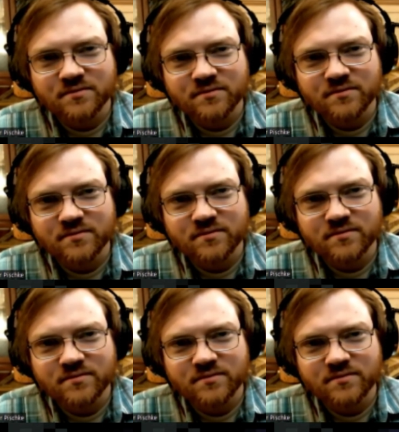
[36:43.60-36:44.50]

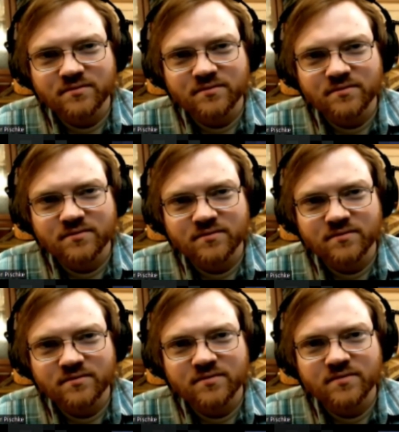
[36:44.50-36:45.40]

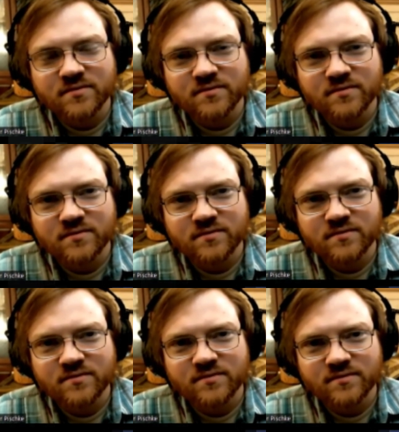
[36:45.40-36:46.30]

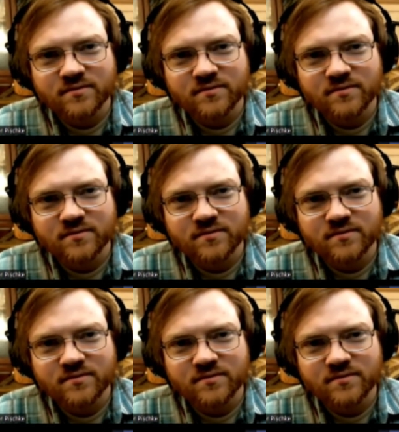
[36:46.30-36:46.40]
This person isn't speaking.